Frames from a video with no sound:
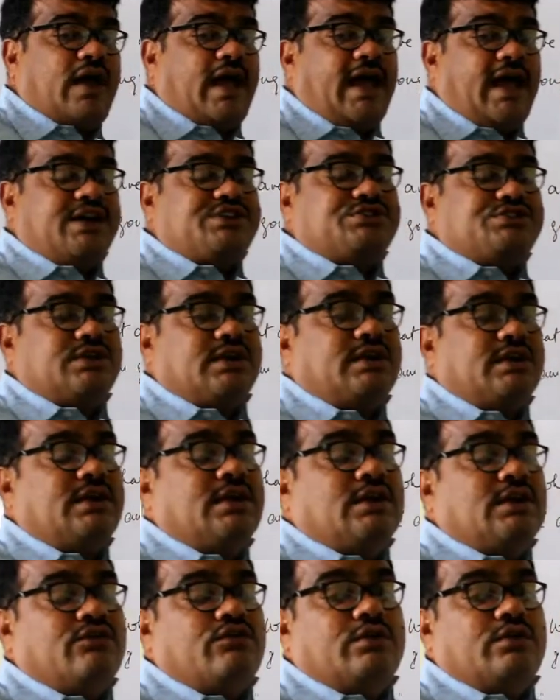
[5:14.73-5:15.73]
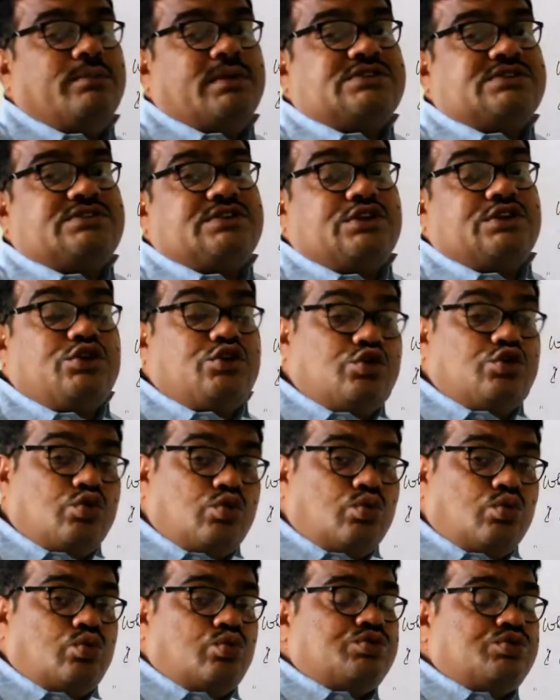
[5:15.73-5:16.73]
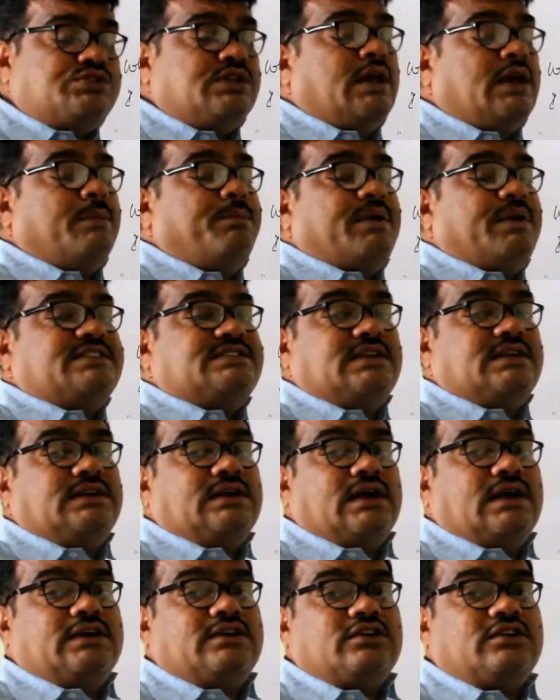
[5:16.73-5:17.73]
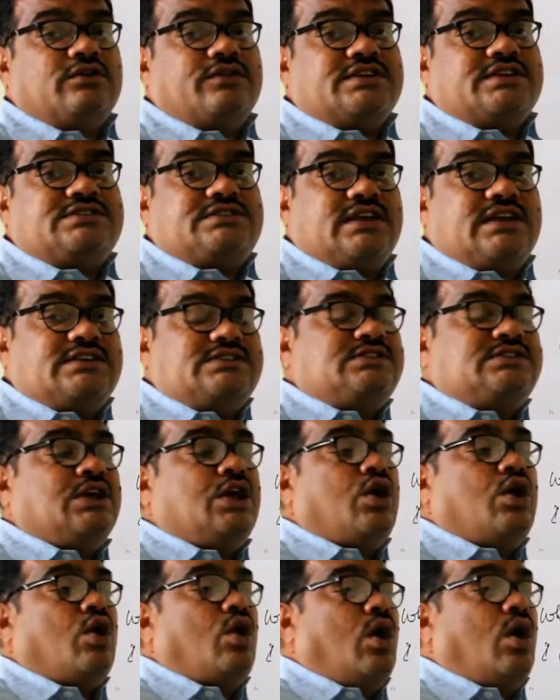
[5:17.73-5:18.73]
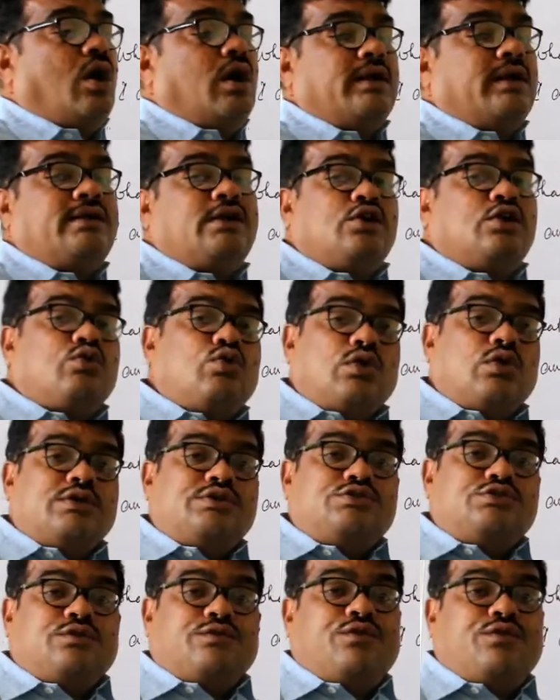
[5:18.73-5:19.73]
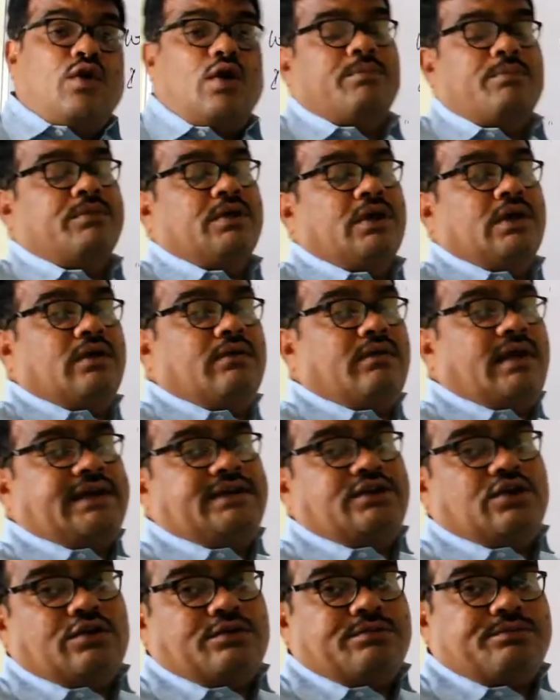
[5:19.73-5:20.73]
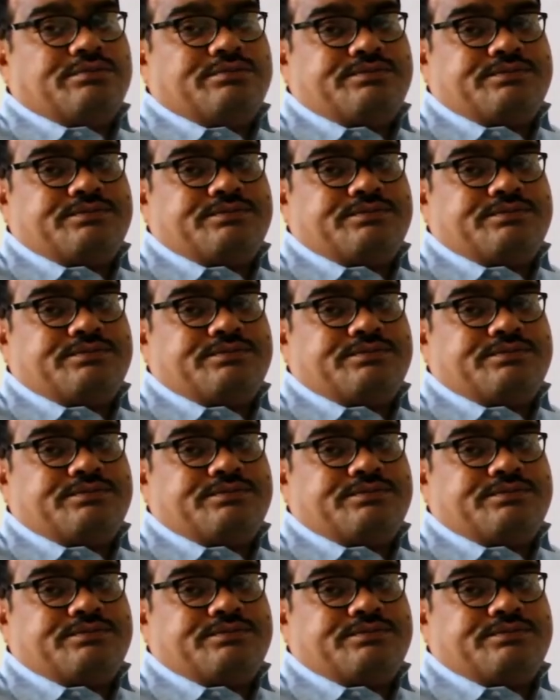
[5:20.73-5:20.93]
action, we must use present continuous tense or going to form. Write down.